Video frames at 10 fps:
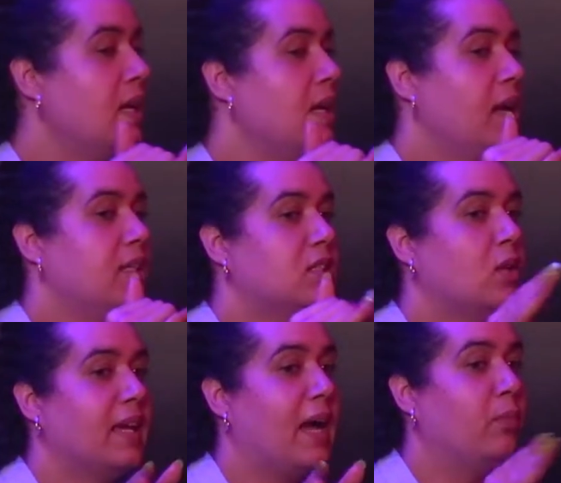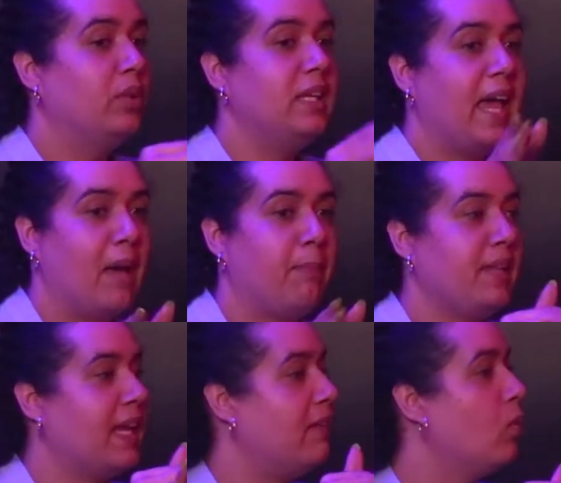And so like I'm really happy,
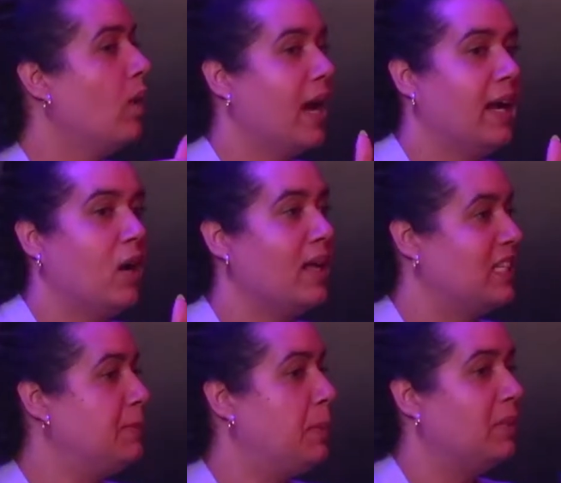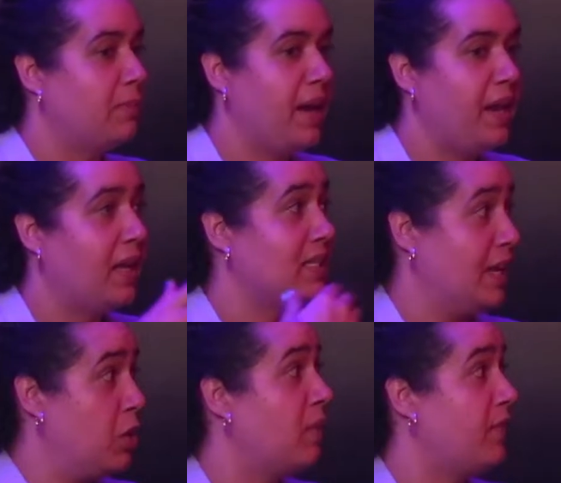like everywhere I go I tell people about it because I
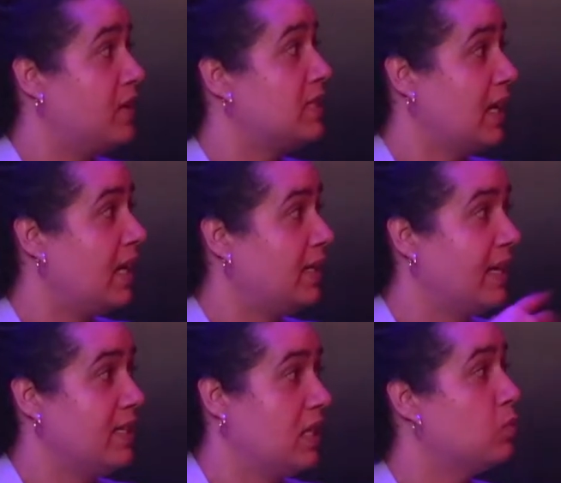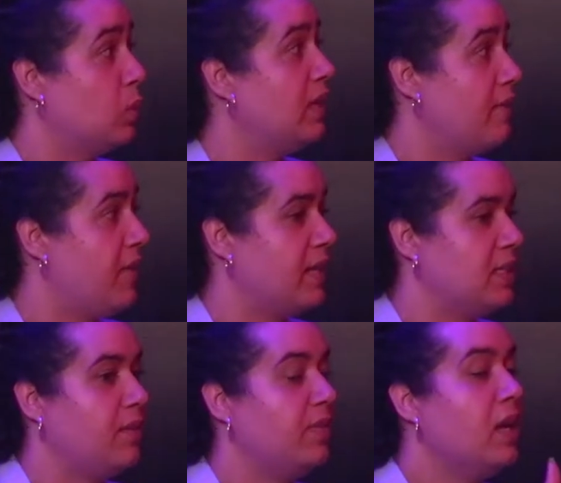know it firsthand, like it's really effective.